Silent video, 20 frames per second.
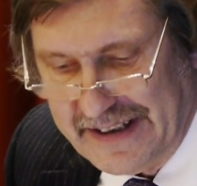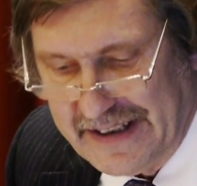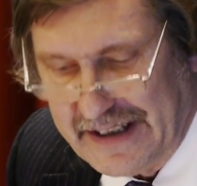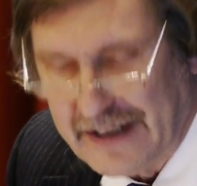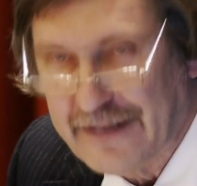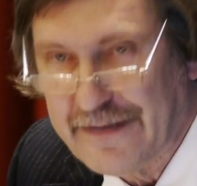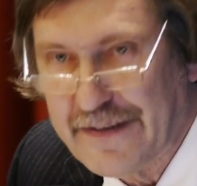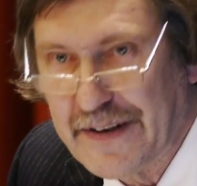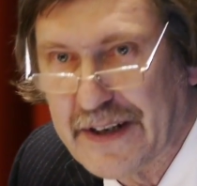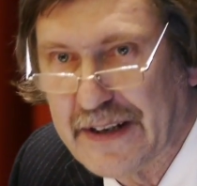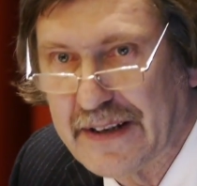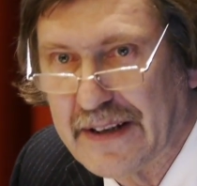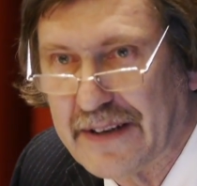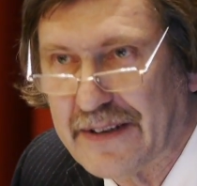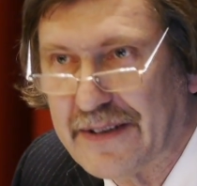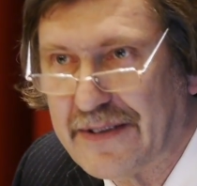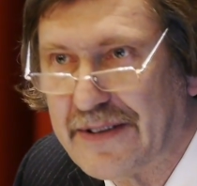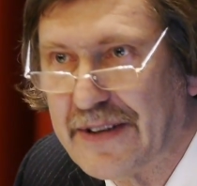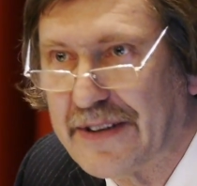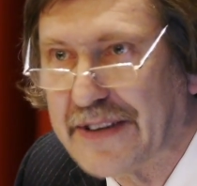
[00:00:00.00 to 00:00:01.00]
it's fitting
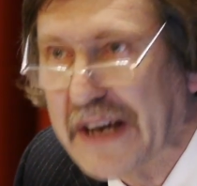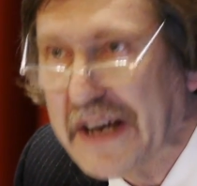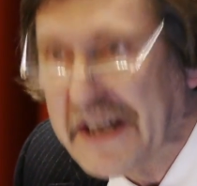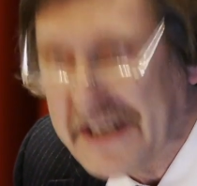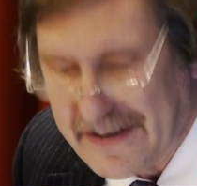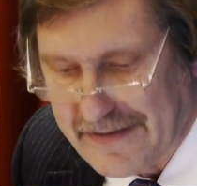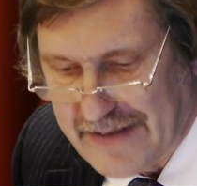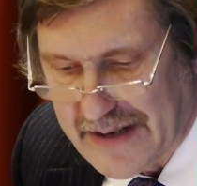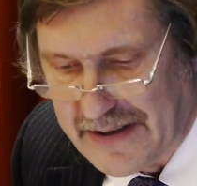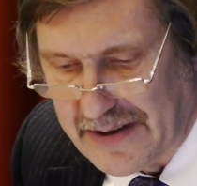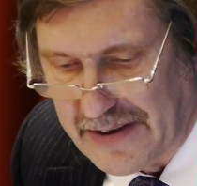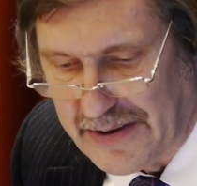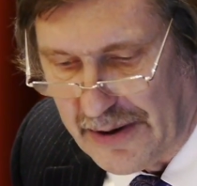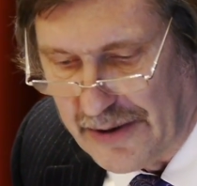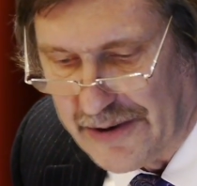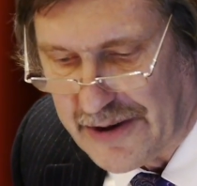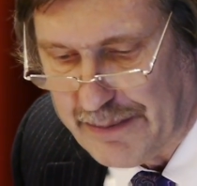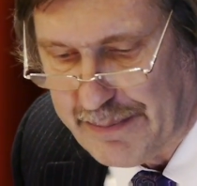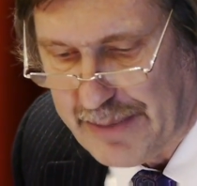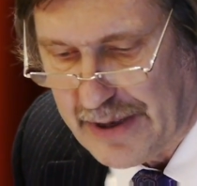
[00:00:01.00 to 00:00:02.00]
that today's event is
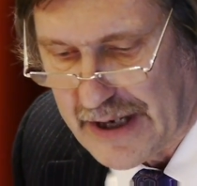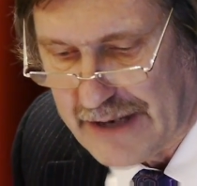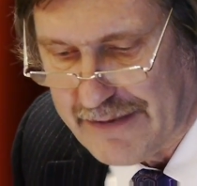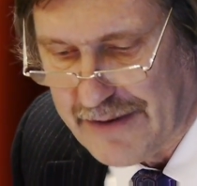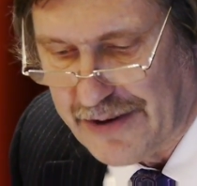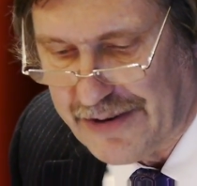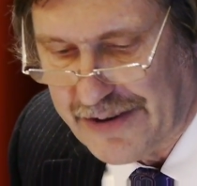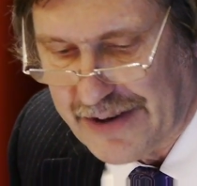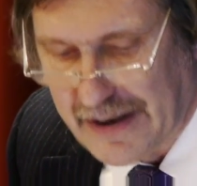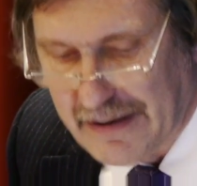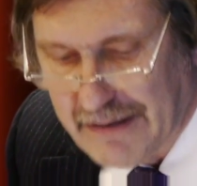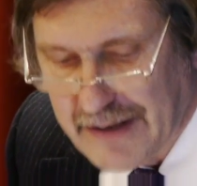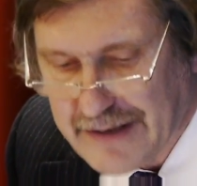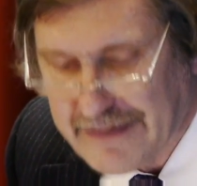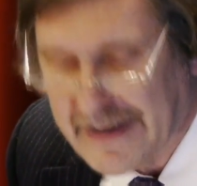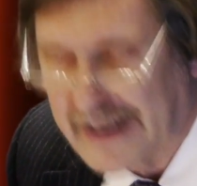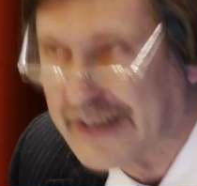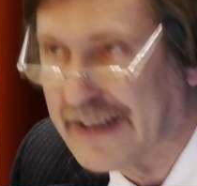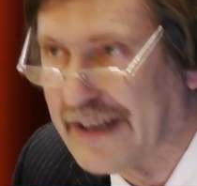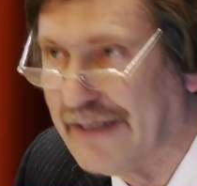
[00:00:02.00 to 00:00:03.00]
also part of a series
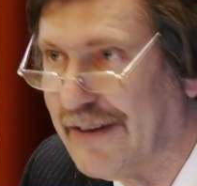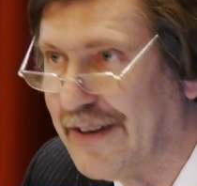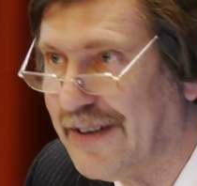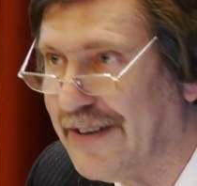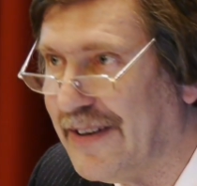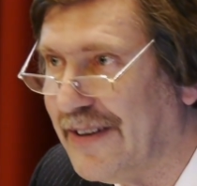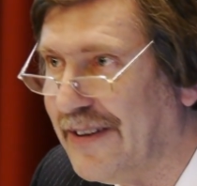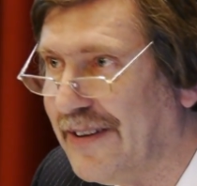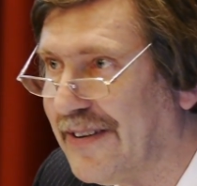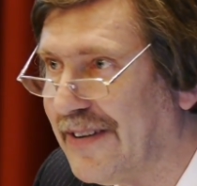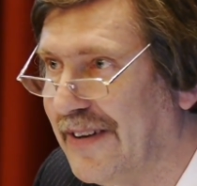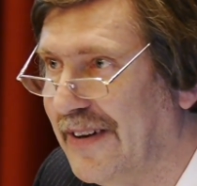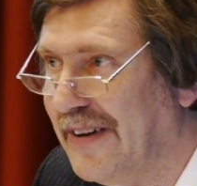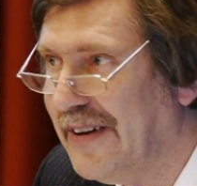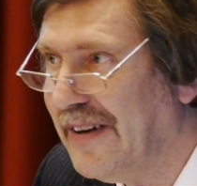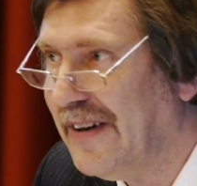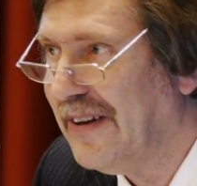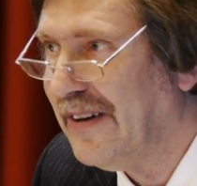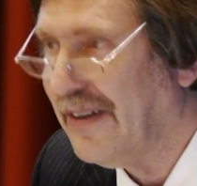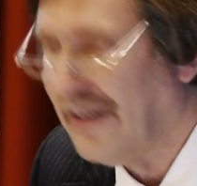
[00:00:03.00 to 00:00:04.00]
of activities
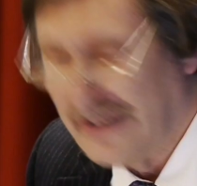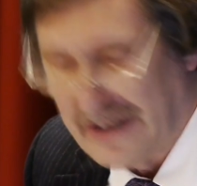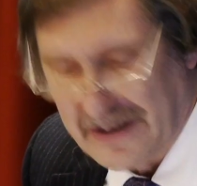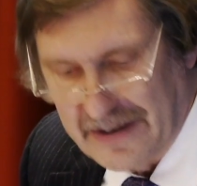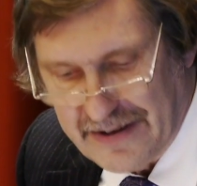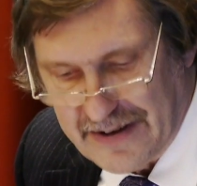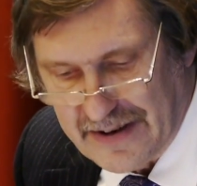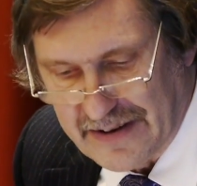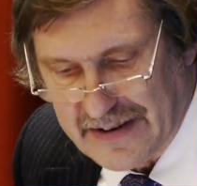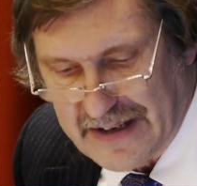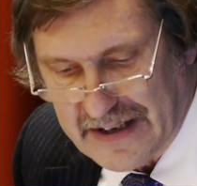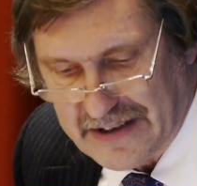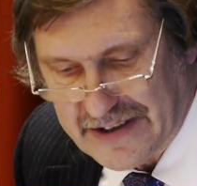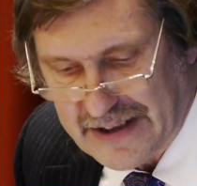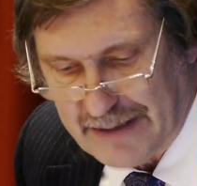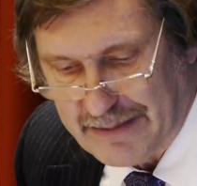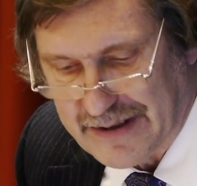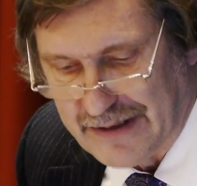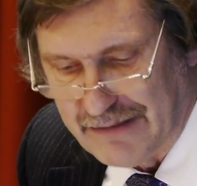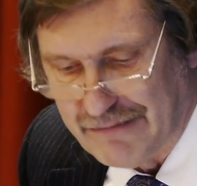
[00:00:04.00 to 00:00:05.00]
on, I think, the
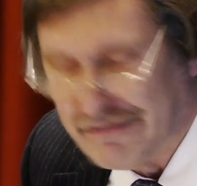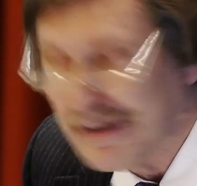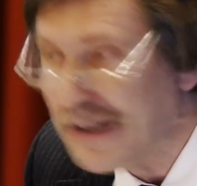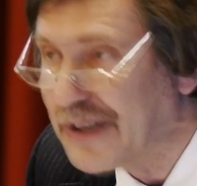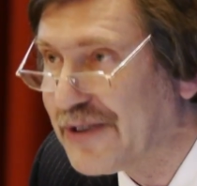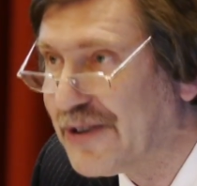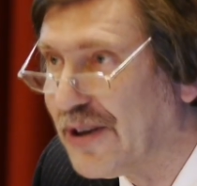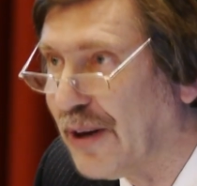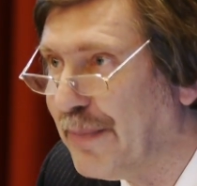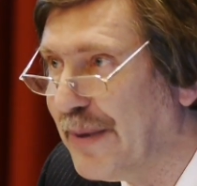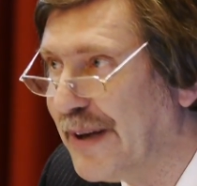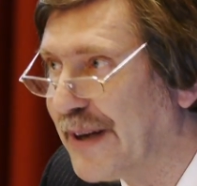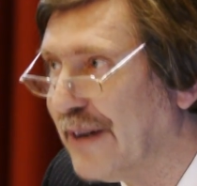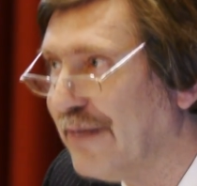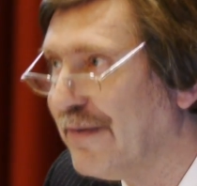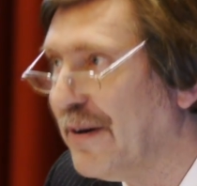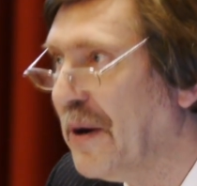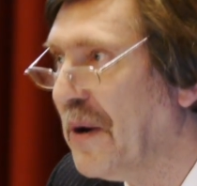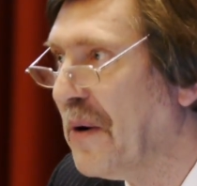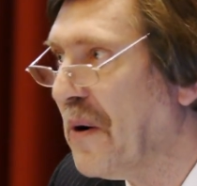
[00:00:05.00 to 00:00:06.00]
exceptionally rich topic
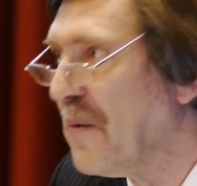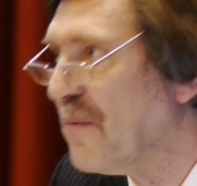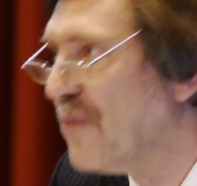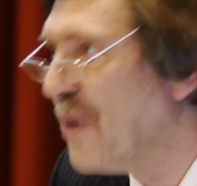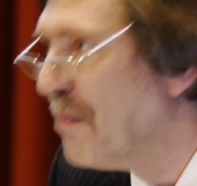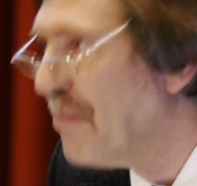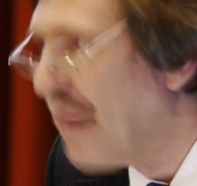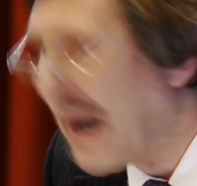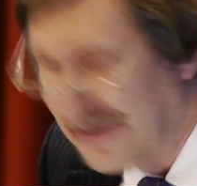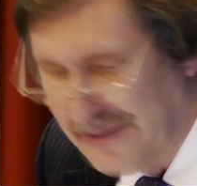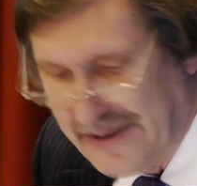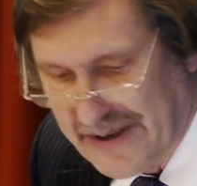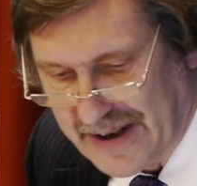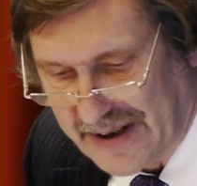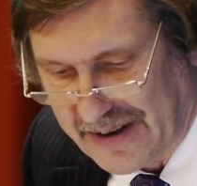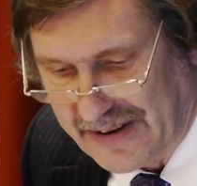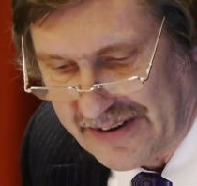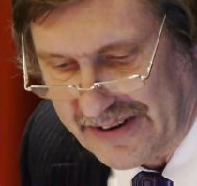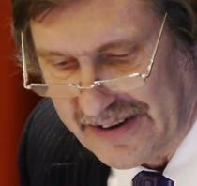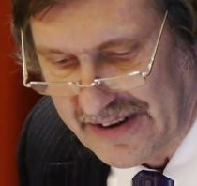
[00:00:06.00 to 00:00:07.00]
of
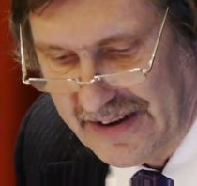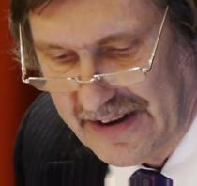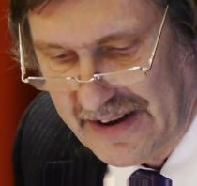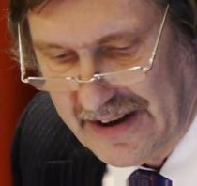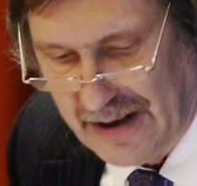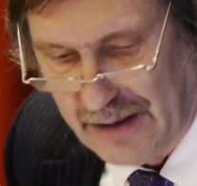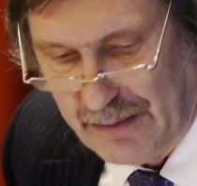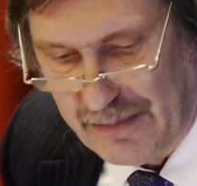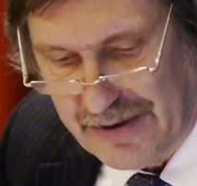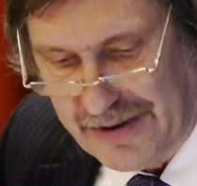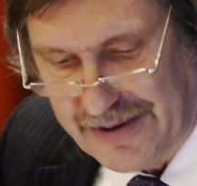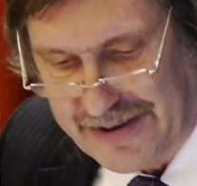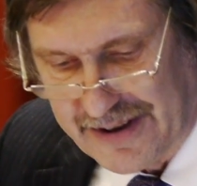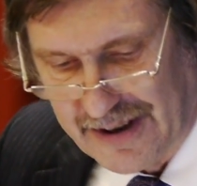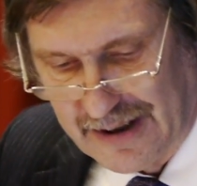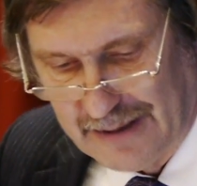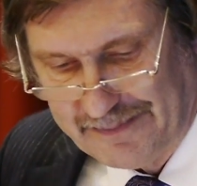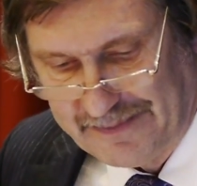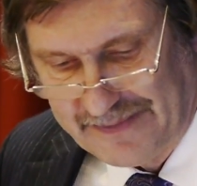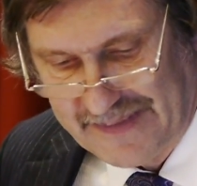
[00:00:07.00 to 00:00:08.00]
romantics and
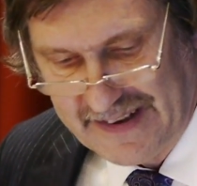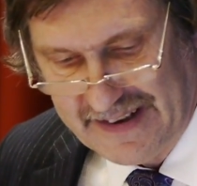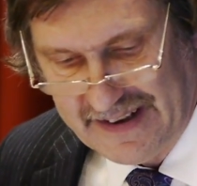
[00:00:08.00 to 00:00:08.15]
Bristol.